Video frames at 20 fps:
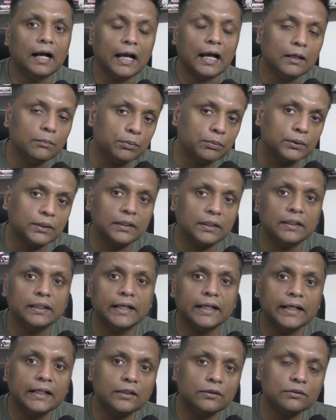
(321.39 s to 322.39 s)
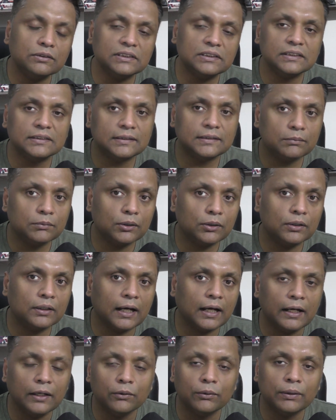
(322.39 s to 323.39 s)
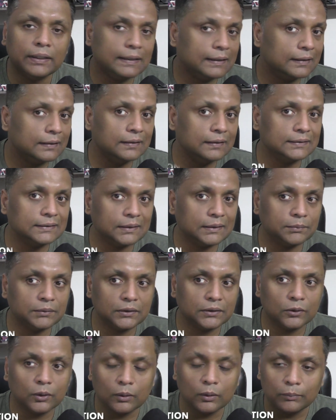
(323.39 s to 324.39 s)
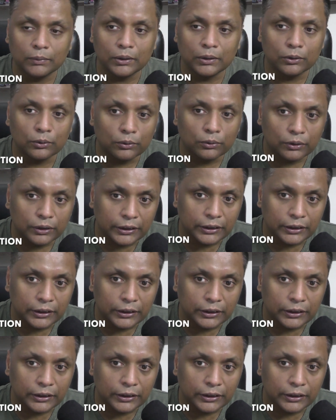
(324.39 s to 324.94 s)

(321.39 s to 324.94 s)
i'll put a link to Systeme.io in the description down below